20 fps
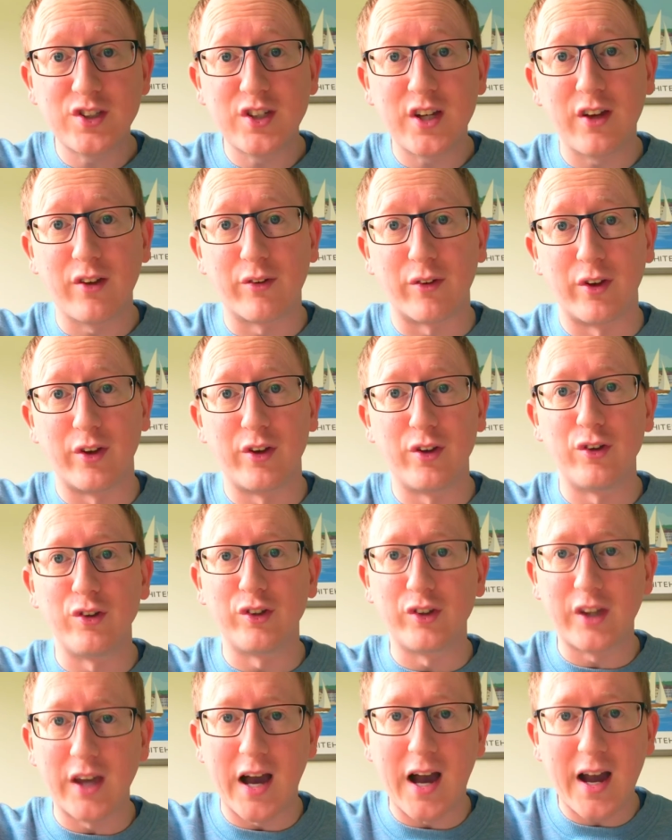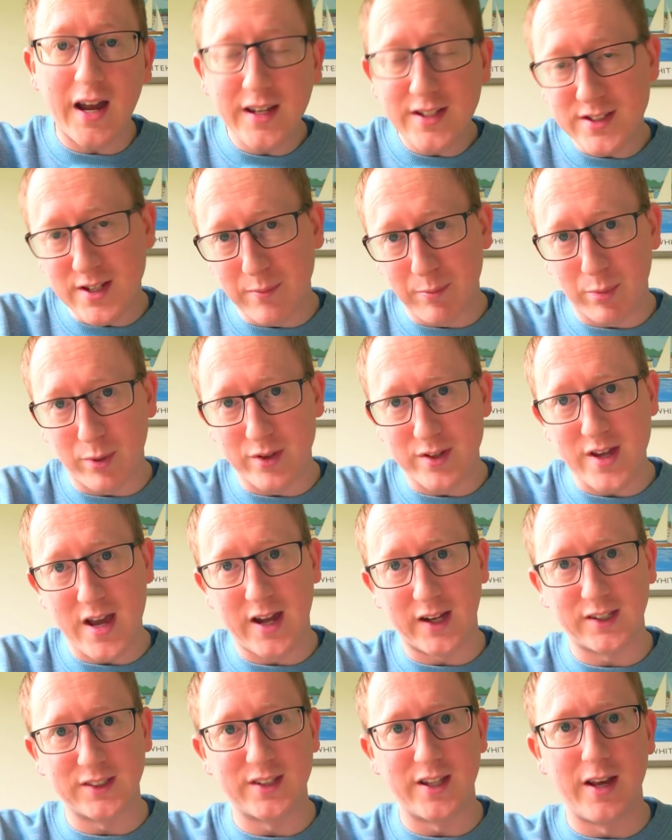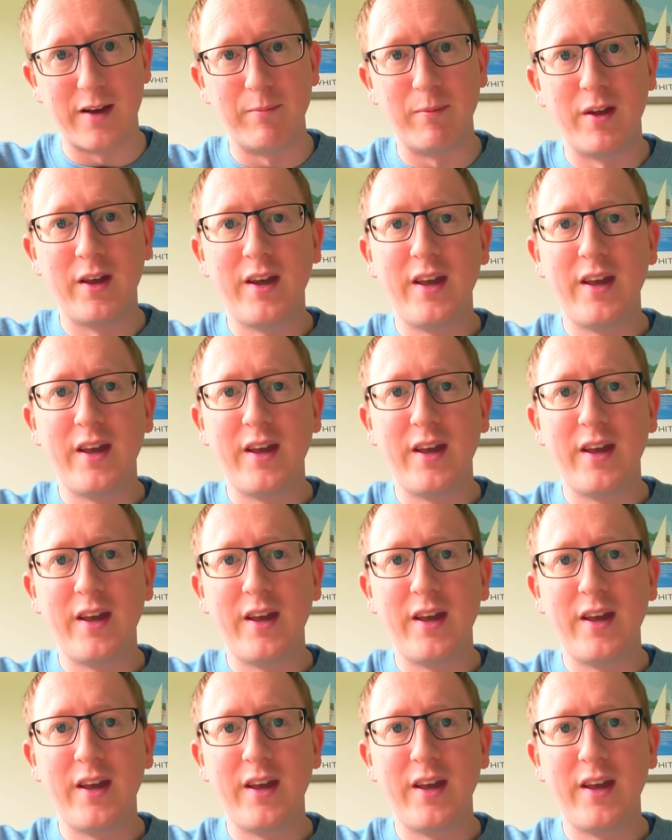children, who guides and protects them.